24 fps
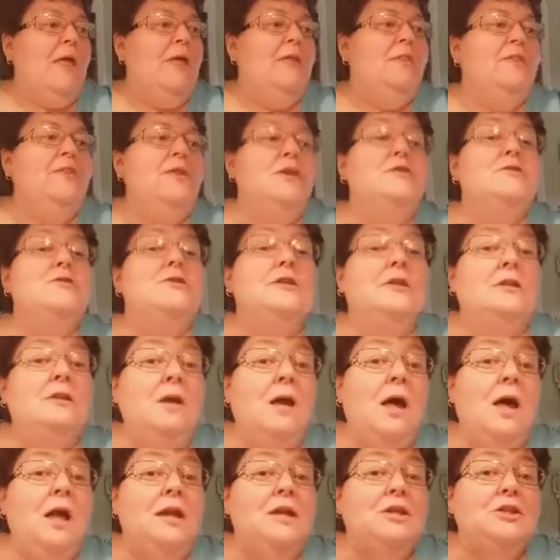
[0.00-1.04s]
There's a
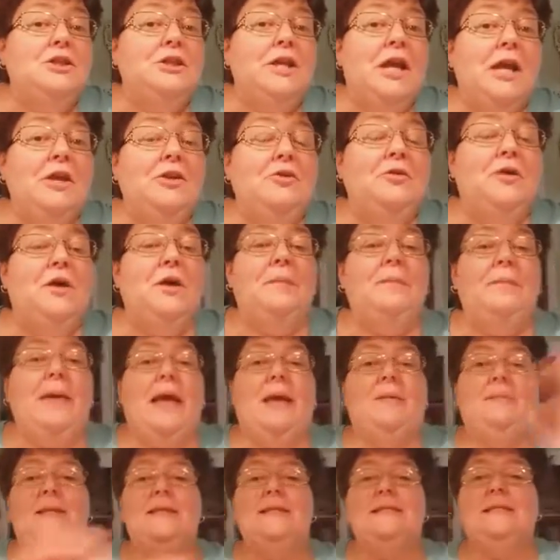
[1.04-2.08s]
lot of January
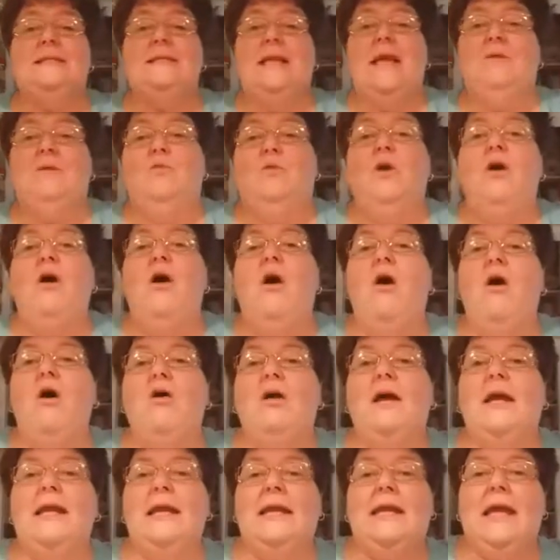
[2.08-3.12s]
babies, and we're all
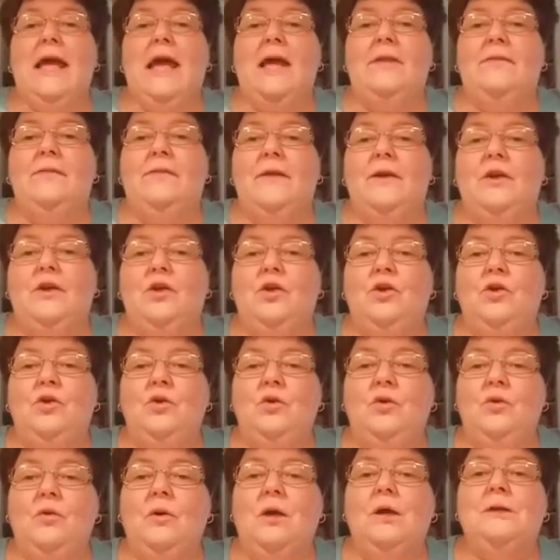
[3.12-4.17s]
going to get the
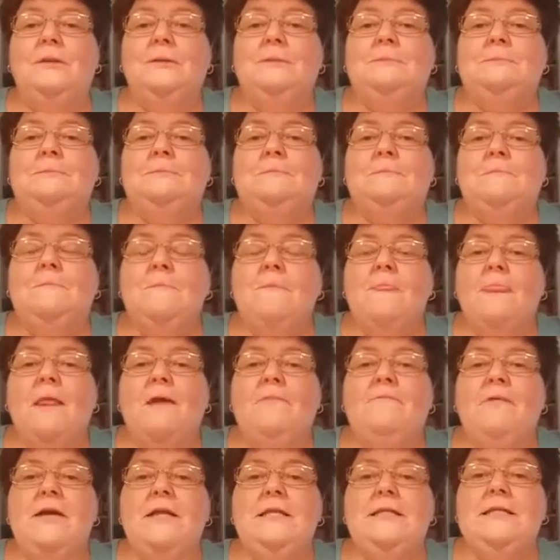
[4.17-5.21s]
new
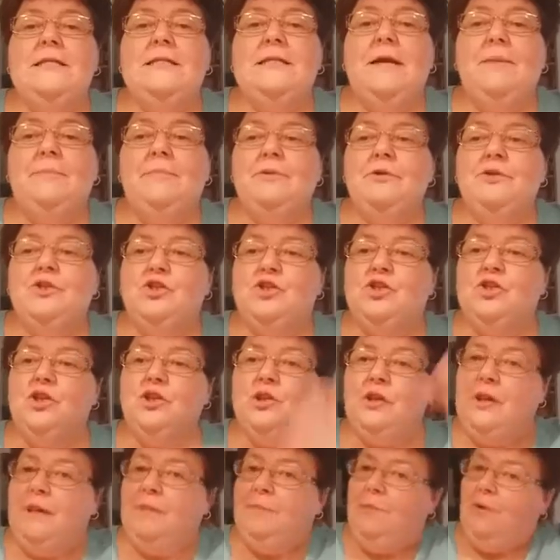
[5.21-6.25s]
Fun Stamper's
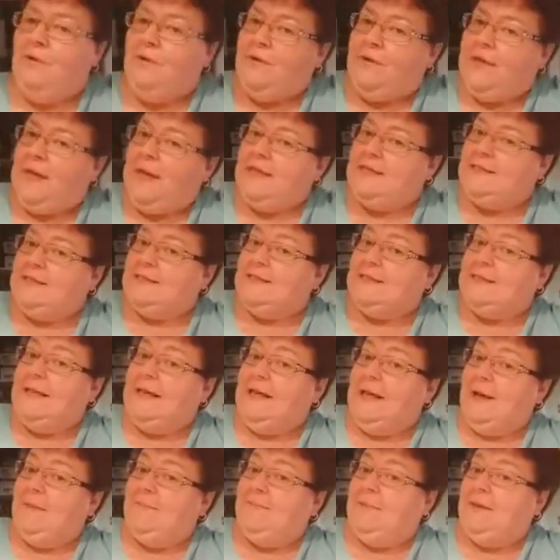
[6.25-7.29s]
Journey birthday
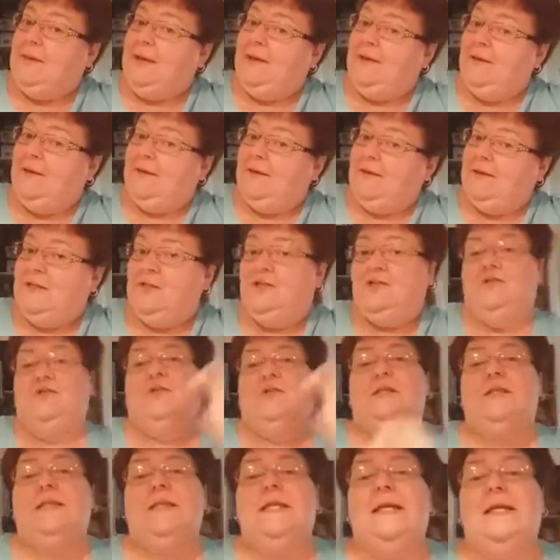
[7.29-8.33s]
stamp. Did you
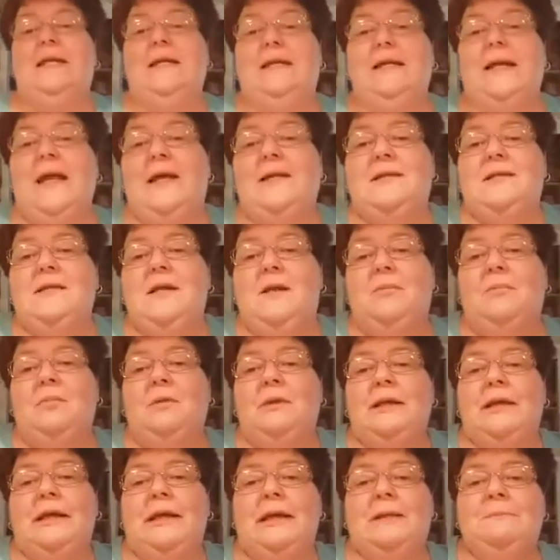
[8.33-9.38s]
see it yet,
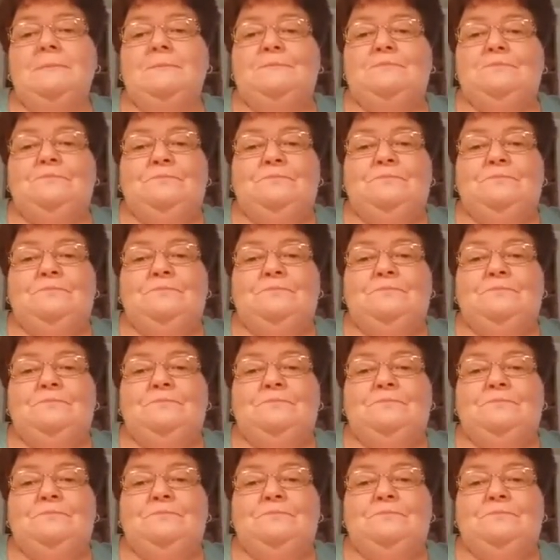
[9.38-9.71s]
Deborah Lee?